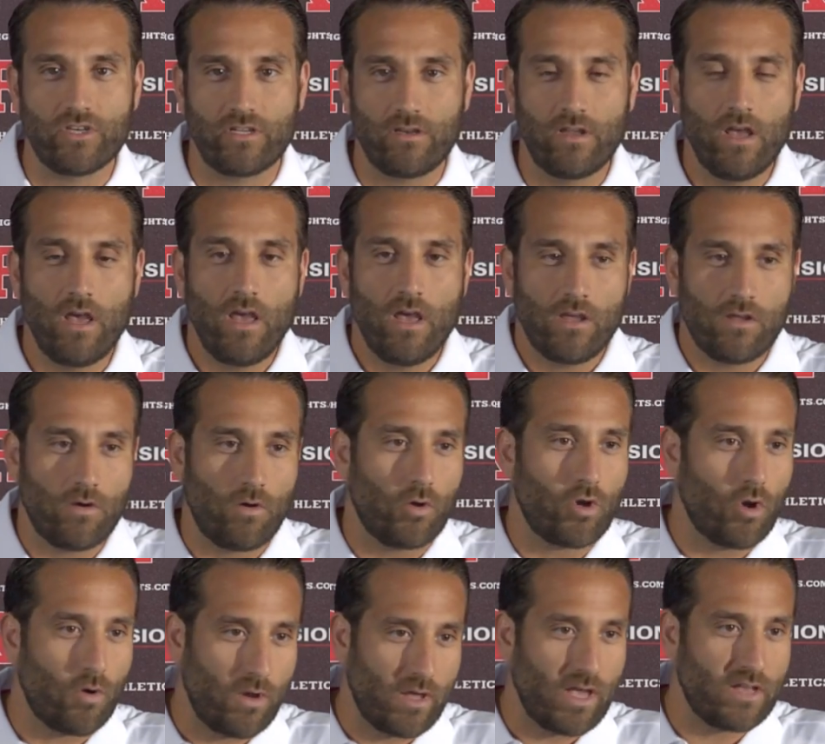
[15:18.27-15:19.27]
And, you know,
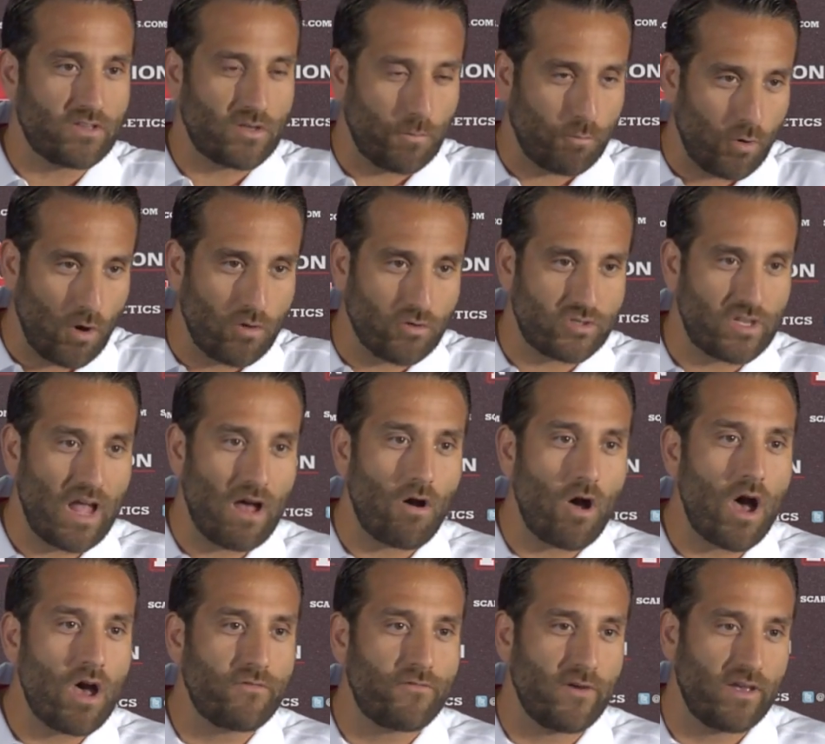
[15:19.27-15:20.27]
going against a
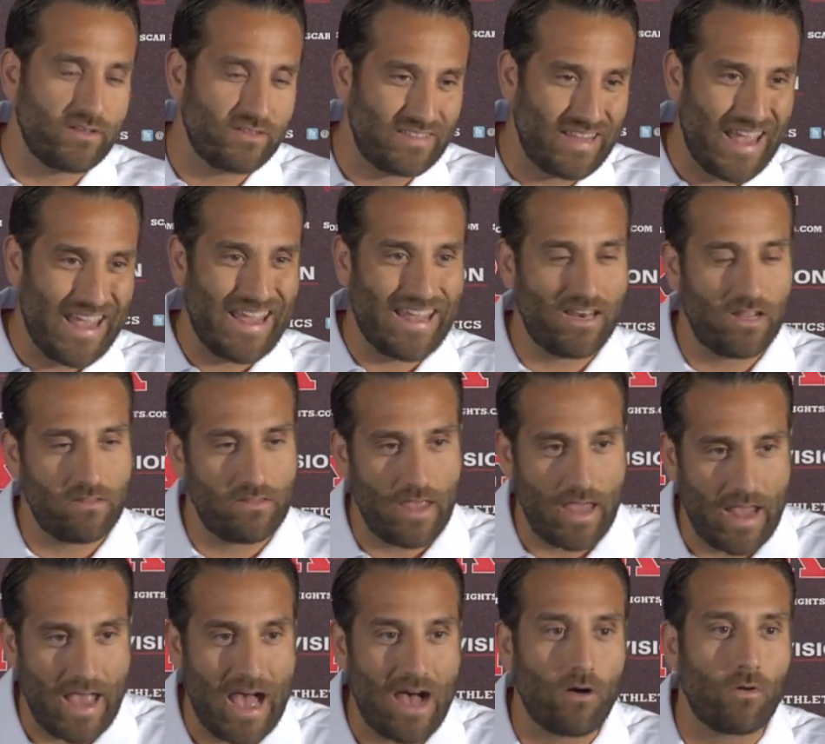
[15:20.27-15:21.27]
pro-style offense day in and
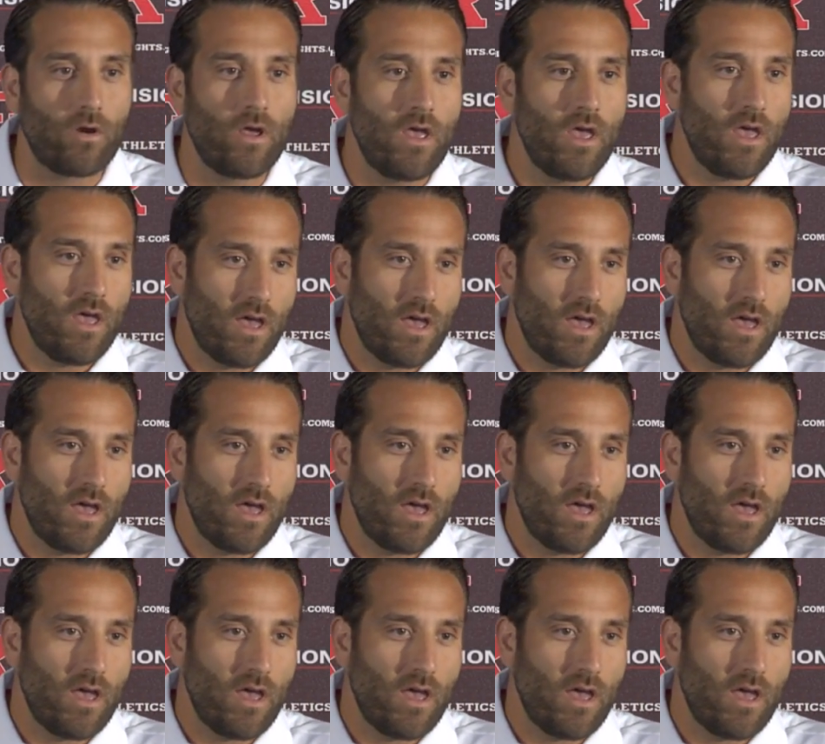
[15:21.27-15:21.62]
day out